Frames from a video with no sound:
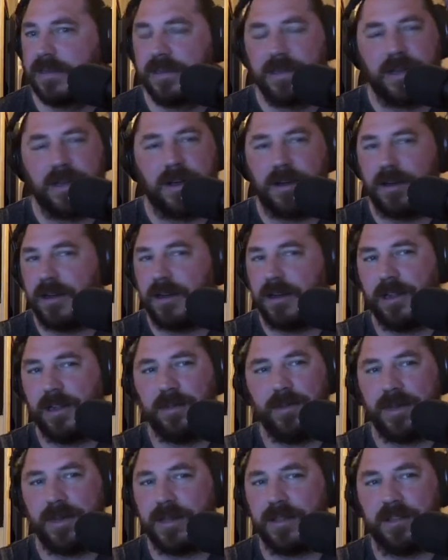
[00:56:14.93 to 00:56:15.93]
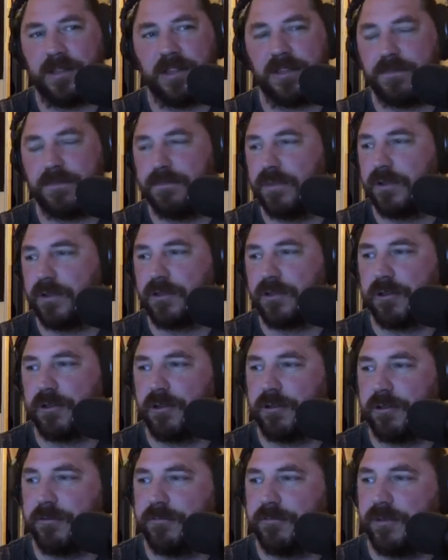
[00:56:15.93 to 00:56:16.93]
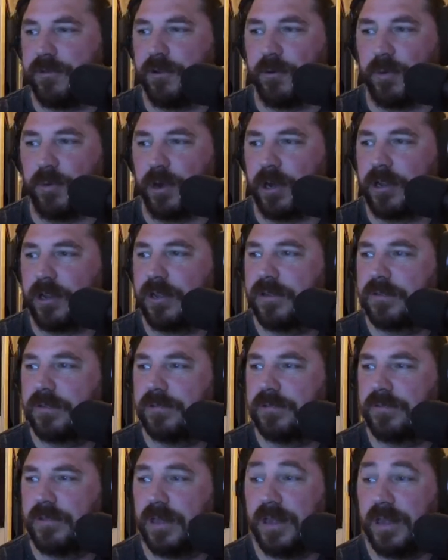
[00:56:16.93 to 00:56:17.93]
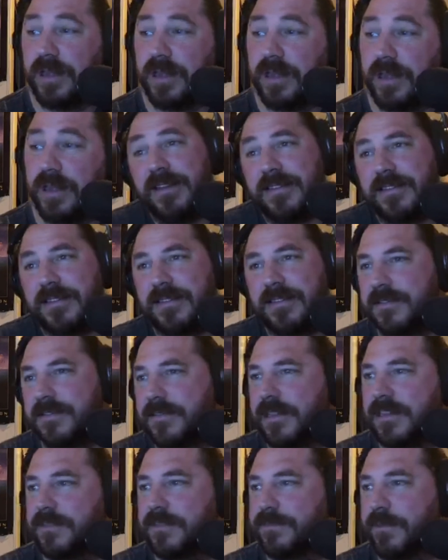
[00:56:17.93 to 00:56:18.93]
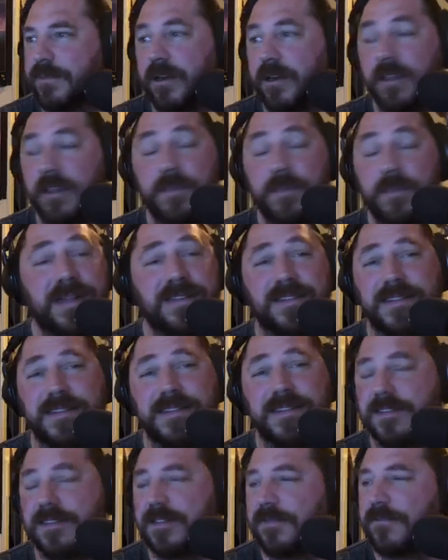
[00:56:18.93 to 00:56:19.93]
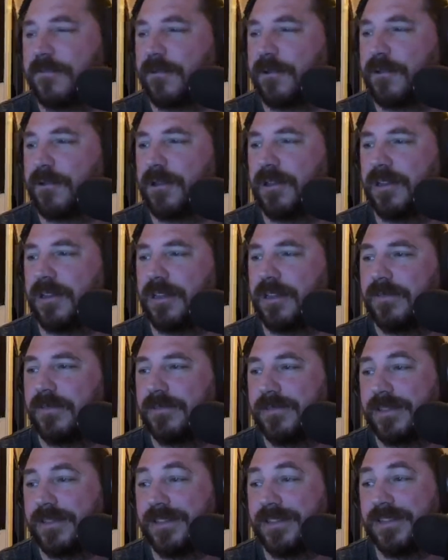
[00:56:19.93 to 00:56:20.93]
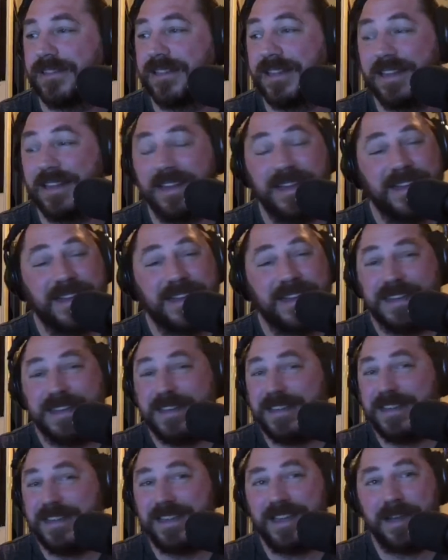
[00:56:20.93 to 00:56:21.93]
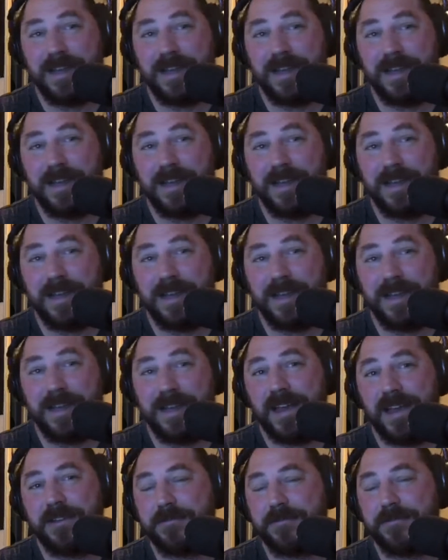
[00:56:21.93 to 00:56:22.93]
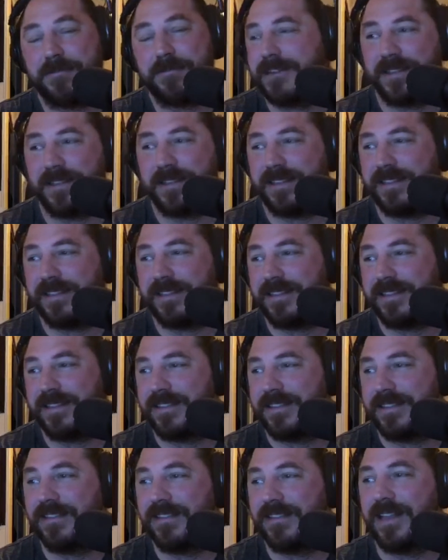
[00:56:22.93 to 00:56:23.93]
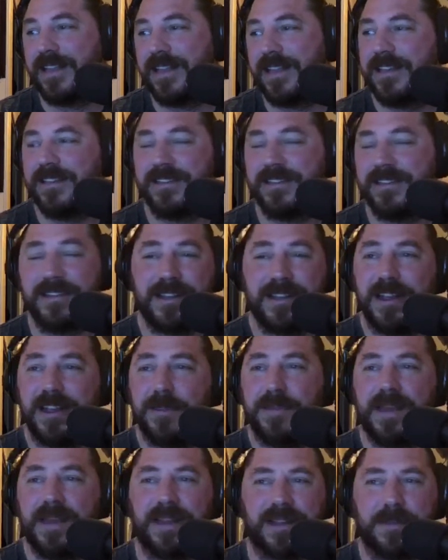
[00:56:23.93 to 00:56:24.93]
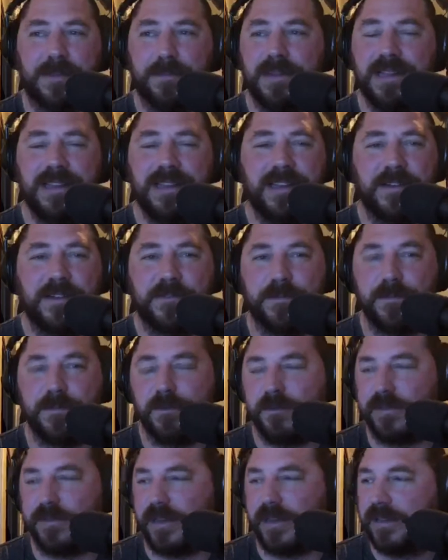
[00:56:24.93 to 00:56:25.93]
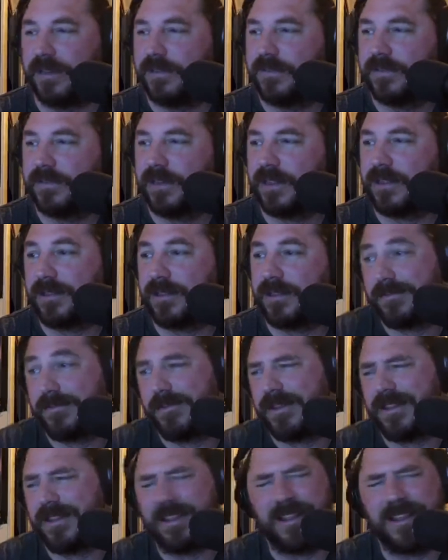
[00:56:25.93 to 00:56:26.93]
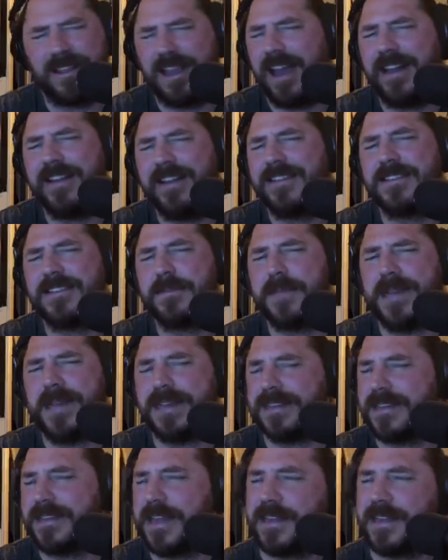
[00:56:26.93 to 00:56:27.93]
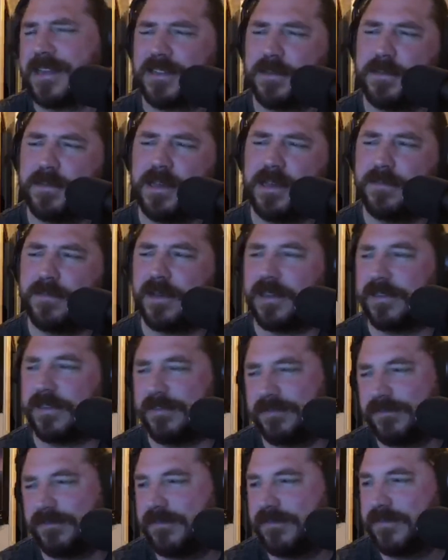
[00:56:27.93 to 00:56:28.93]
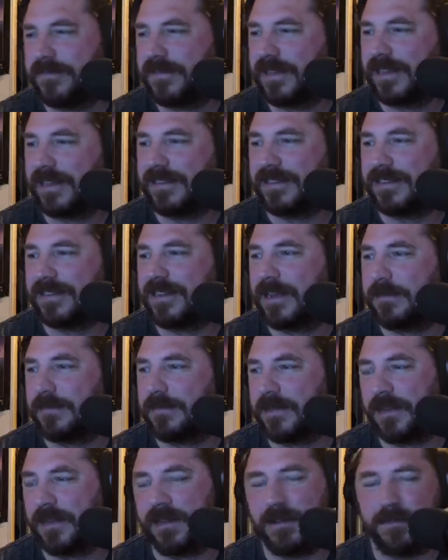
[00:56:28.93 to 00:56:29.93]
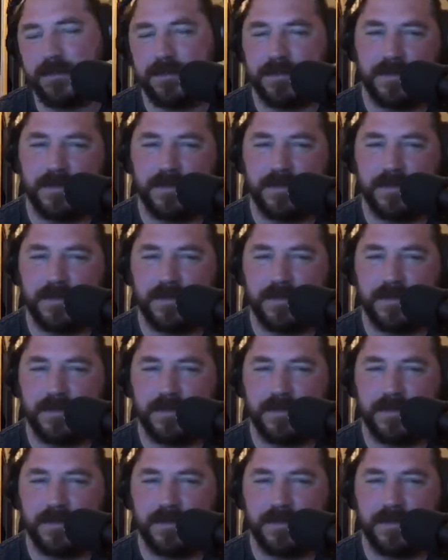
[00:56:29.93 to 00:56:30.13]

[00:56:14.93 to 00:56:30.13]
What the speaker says: Hollywood can just butcher your work, and it's part of the business. Unfortunately, you get paid to write a script, and then they'll take it, and it'll be a completely different movie. It kind of doesn't make sense to me, but at the same time,